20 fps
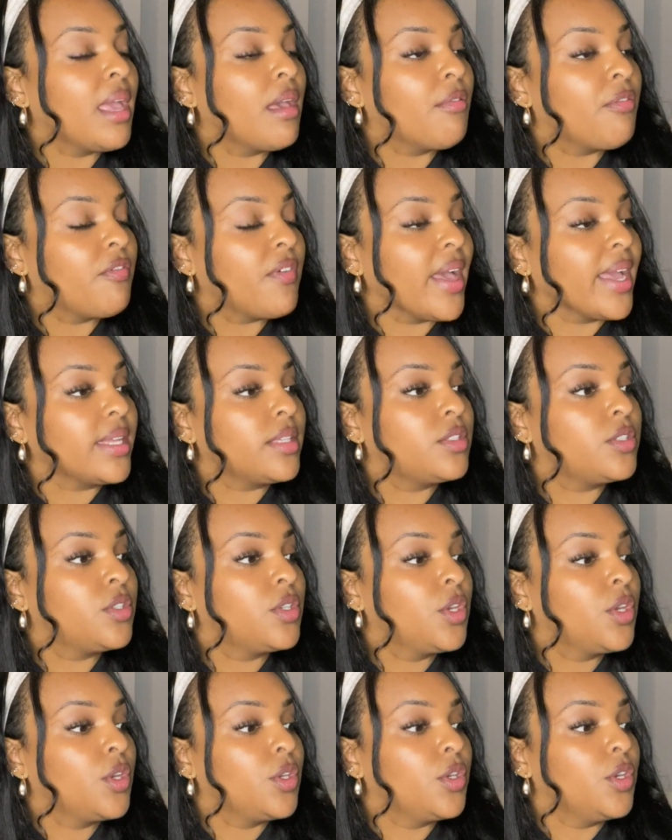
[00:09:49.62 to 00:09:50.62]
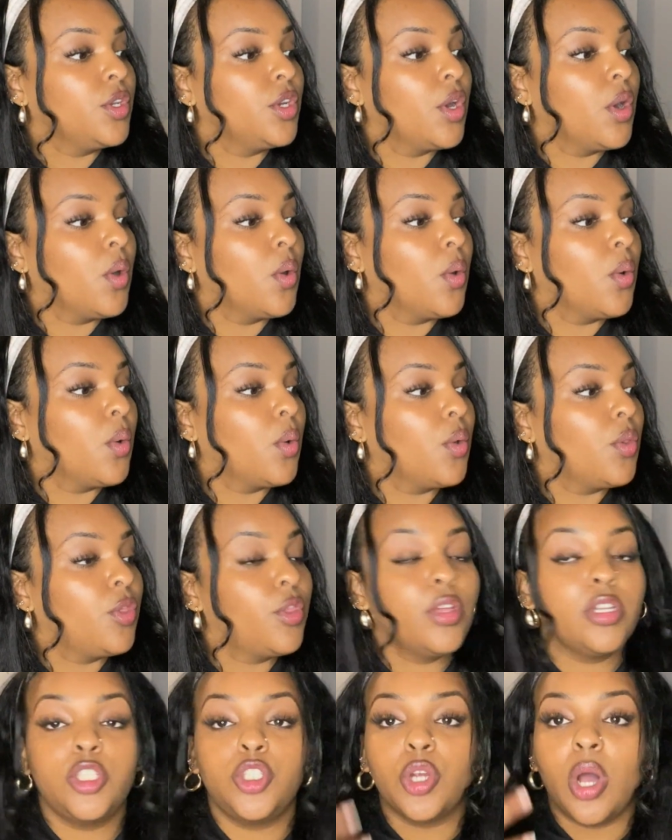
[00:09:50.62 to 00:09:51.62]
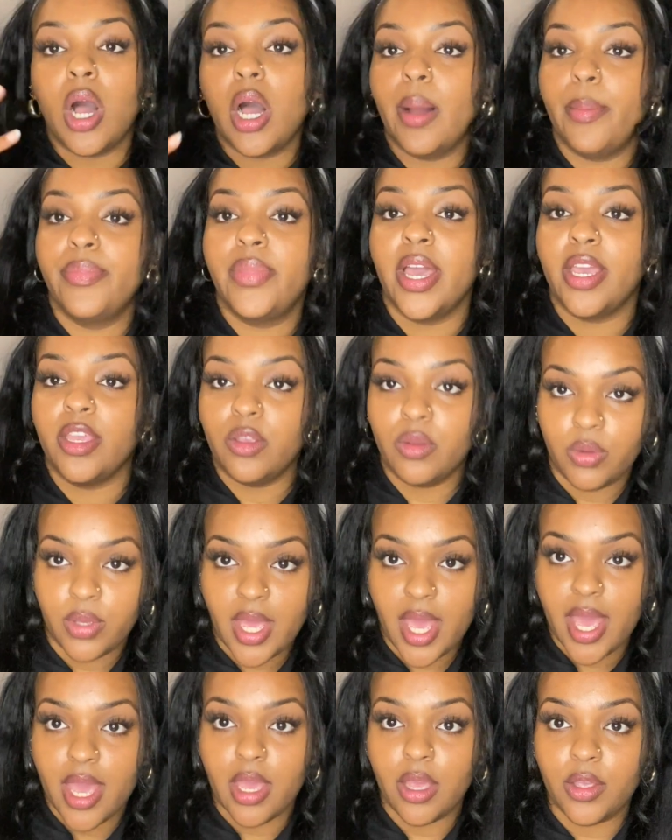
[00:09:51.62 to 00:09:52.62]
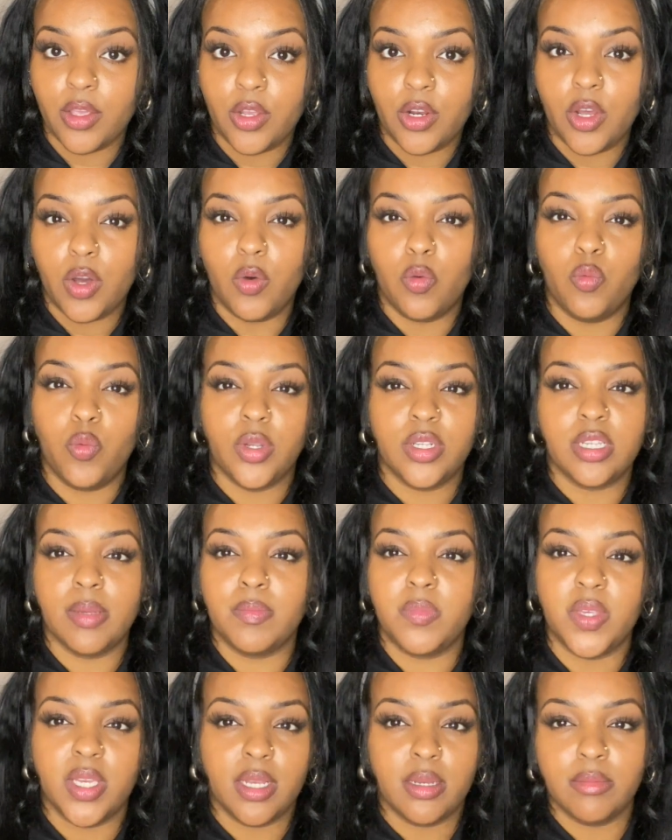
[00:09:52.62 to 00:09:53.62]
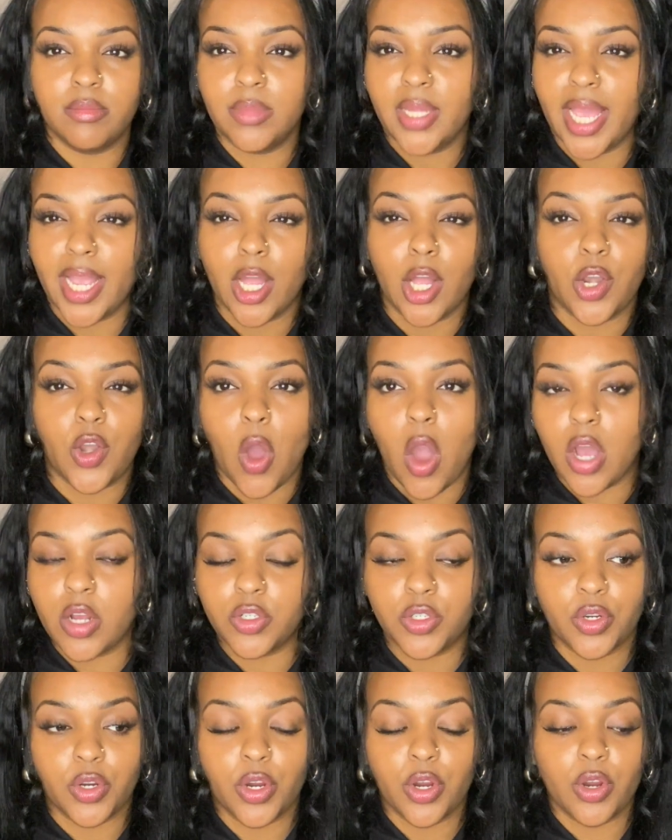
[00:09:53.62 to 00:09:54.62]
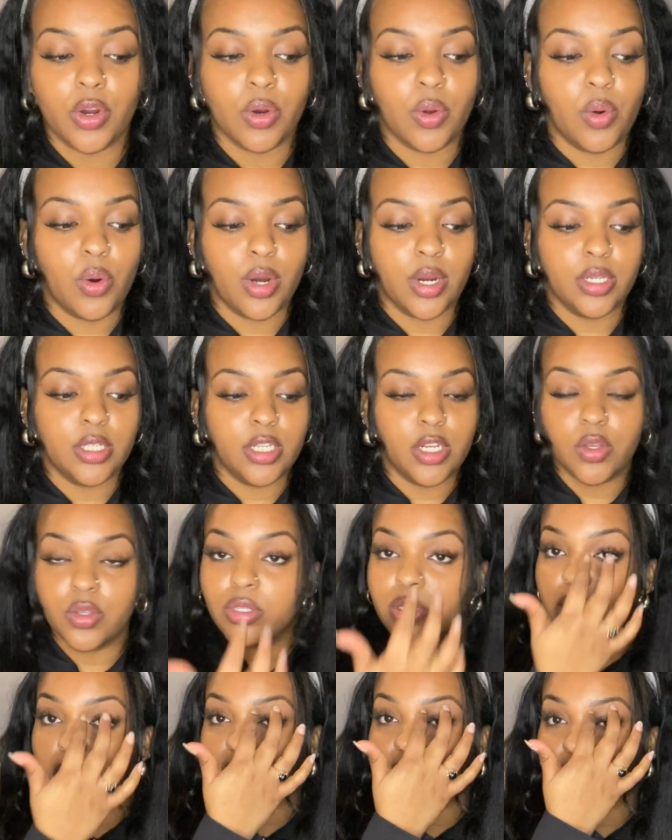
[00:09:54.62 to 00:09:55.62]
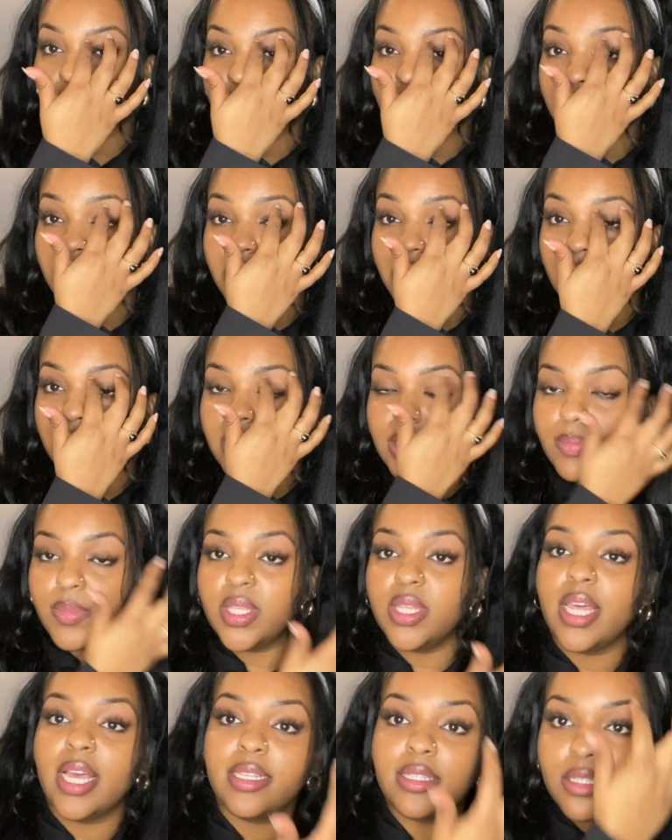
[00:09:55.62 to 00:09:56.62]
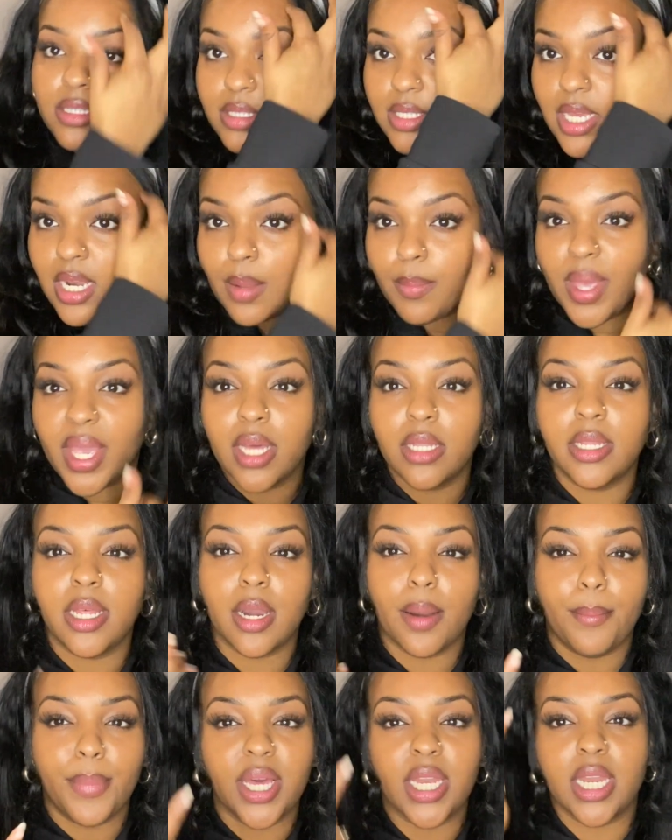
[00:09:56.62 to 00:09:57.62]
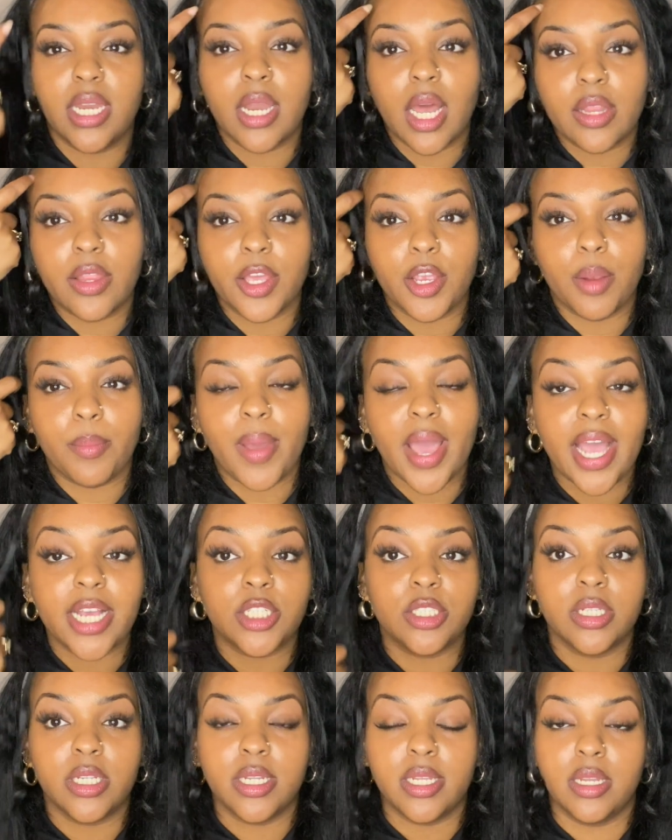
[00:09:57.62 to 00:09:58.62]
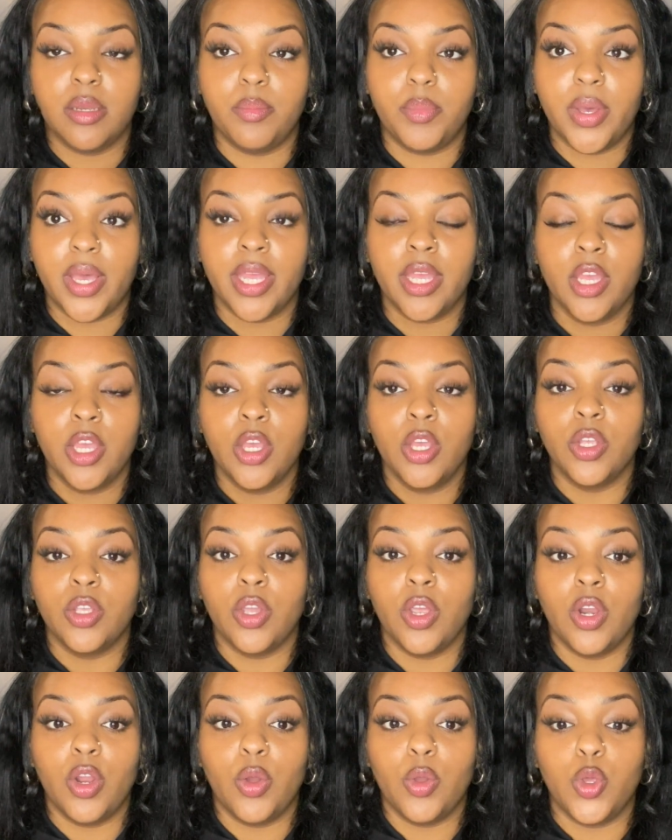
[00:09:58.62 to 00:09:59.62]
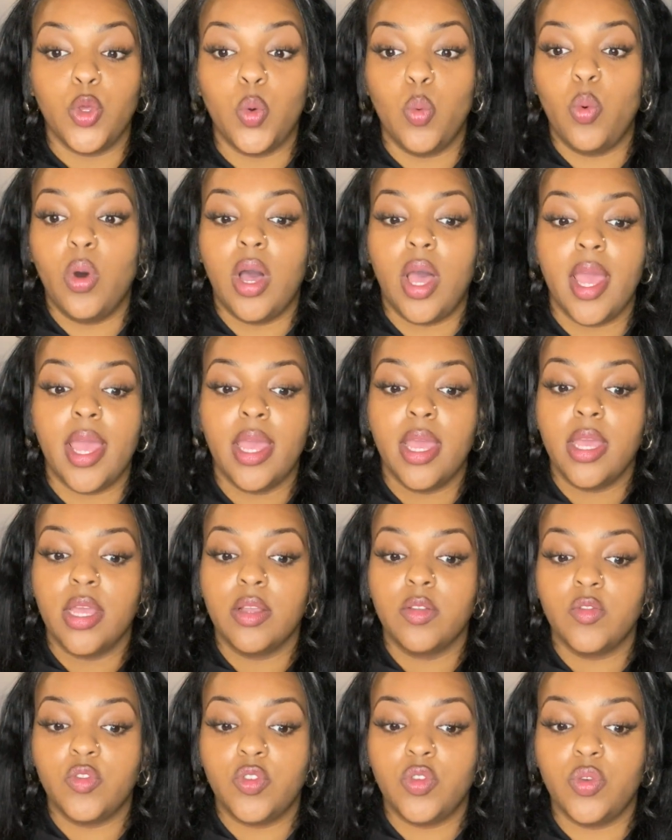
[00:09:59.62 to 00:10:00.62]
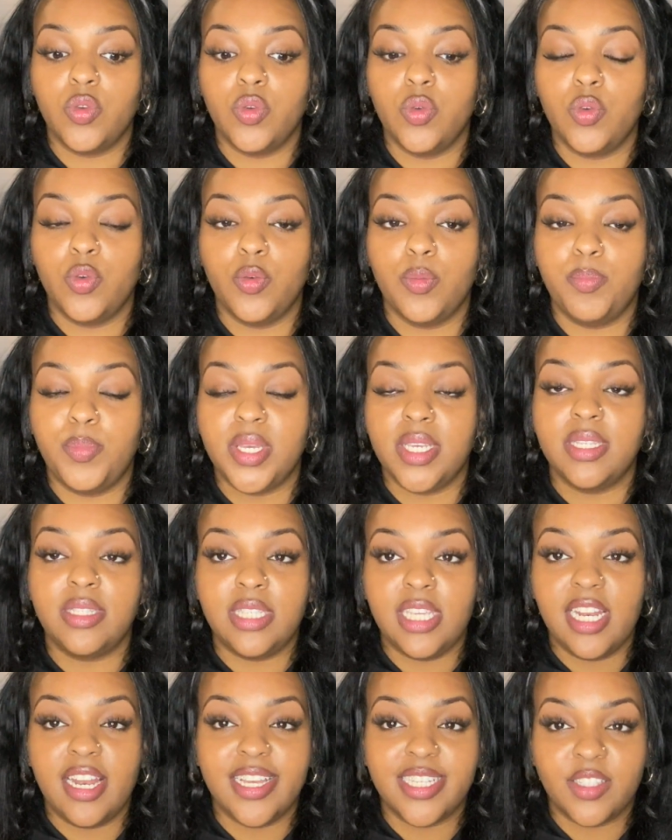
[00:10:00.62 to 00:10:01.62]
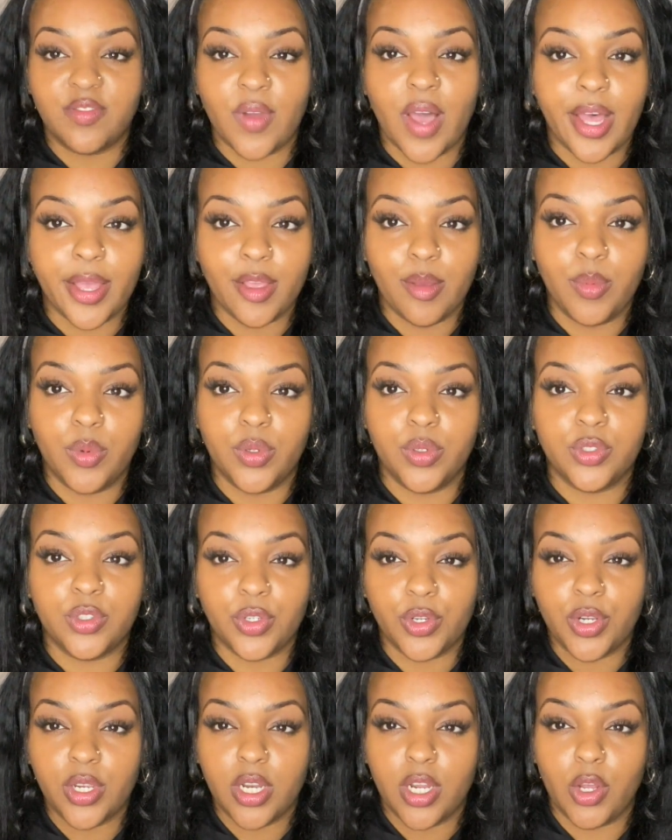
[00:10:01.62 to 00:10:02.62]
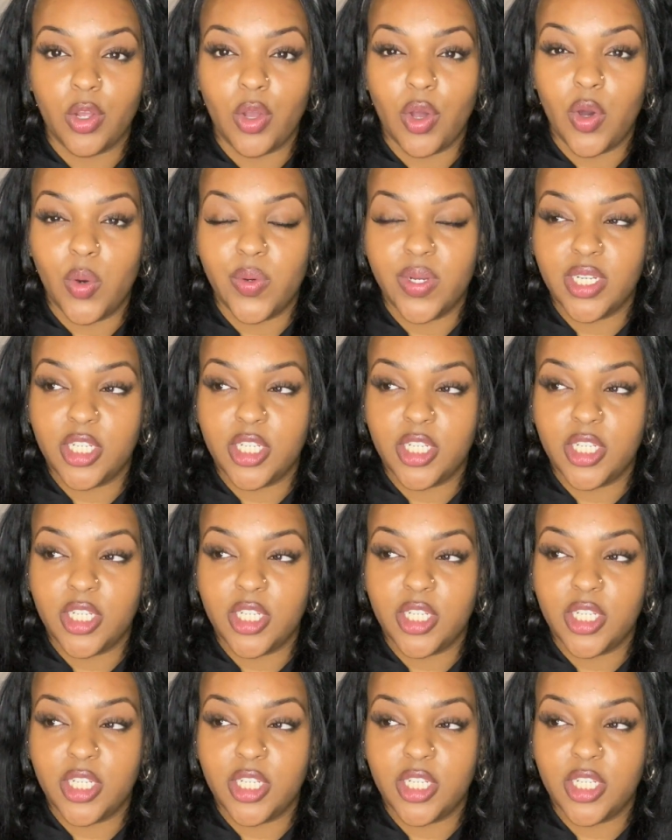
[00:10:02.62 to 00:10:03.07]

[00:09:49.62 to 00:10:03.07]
affect you know, the job that you get, you know, something like a doctor or, you know, software engineer, something that's just going to make a lot of money, not that you're passionate in, but, you know, you want to be seen as valuable. So you're going to go and